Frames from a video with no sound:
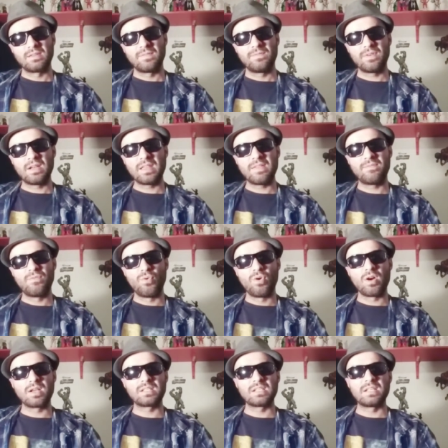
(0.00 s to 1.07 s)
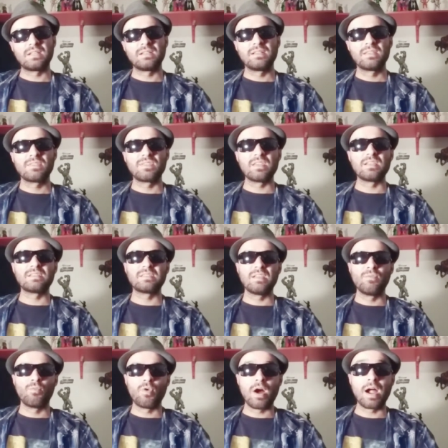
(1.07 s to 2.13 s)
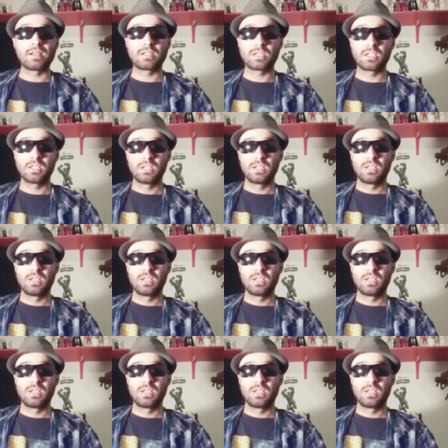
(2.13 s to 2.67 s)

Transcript: funny voice and things he watched.